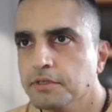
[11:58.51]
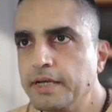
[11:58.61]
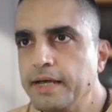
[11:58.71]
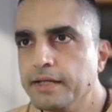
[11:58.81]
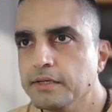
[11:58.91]

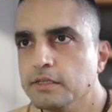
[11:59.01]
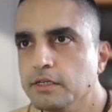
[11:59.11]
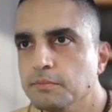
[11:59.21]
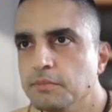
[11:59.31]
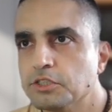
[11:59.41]
and
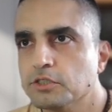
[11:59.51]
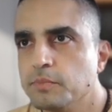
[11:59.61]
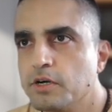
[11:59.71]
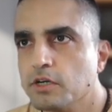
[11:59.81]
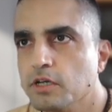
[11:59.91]
make sure the
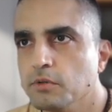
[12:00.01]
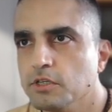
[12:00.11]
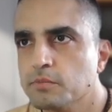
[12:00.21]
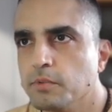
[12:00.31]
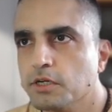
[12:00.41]
power cable
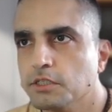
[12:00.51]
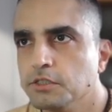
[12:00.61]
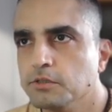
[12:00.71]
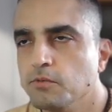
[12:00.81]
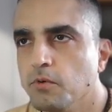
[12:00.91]
is plugged
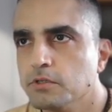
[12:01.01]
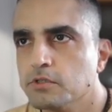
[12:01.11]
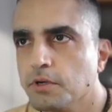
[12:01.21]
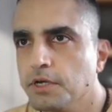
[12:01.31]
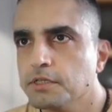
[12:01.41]
into the wall
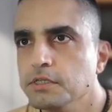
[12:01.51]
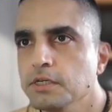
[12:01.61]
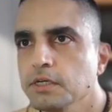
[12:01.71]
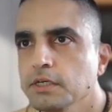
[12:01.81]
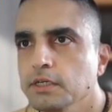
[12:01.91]
socket.
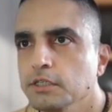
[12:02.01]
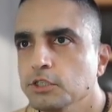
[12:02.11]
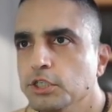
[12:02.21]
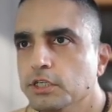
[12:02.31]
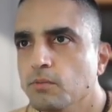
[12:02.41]

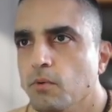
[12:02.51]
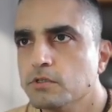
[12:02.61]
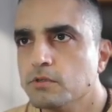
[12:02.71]
Check the wall